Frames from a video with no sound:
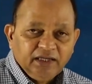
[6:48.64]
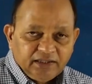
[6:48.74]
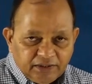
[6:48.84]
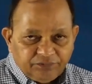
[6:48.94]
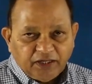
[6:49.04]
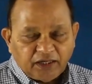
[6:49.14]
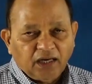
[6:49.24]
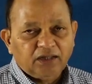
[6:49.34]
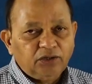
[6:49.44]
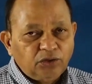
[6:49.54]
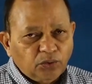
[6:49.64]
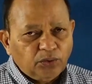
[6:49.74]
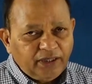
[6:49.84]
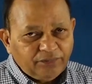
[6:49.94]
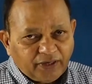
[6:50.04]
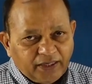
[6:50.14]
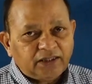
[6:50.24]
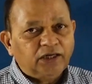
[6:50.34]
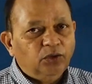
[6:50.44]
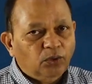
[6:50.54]
if there are 2 different
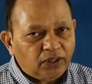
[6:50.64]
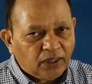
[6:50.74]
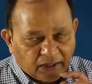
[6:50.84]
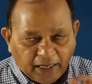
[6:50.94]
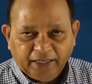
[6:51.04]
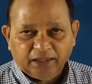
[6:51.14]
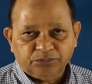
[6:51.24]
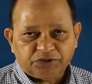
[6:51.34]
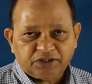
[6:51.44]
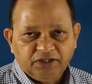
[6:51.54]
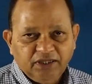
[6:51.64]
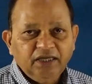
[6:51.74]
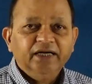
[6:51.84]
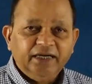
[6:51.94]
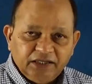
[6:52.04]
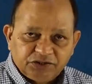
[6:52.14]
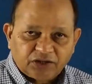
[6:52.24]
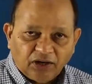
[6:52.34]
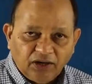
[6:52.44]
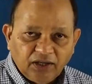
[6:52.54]
donor atoms, it is
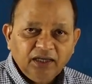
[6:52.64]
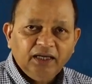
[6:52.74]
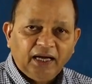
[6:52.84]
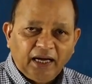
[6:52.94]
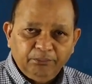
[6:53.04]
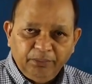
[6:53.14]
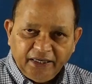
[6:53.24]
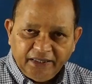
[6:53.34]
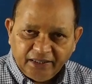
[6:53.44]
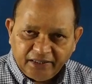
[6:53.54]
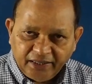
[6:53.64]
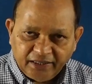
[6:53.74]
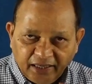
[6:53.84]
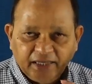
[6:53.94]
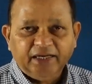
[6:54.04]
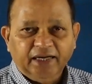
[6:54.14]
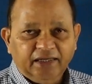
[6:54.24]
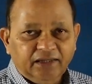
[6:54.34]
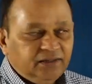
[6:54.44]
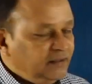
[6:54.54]
called ambidentate
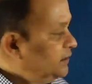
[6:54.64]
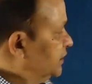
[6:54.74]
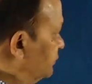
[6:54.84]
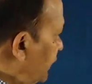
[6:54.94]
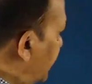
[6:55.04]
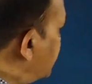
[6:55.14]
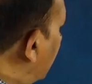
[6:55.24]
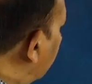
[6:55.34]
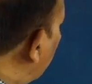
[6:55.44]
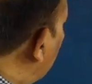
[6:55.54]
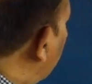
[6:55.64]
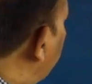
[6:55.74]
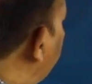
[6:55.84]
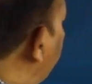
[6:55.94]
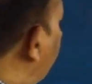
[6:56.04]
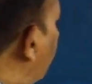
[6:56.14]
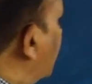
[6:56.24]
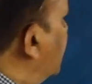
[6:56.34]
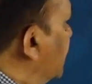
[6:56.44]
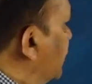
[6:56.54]
ligand. For example,
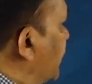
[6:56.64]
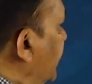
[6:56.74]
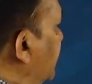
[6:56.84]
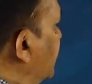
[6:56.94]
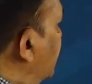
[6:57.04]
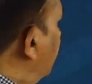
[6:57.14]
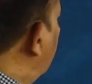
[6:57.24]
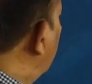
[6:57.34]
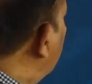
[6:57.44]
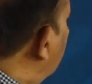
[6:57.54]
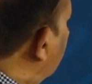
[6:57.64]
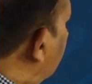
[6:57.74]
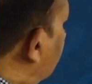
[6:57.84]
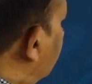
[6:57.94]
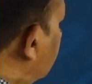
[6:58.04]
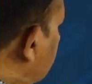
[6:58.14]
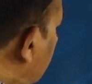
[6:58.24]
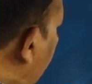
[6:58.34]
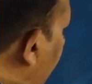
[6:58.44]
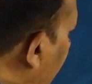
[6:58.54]
okay, this is a
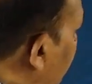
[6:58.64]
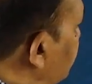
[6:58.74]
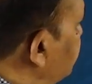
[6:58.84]
metal,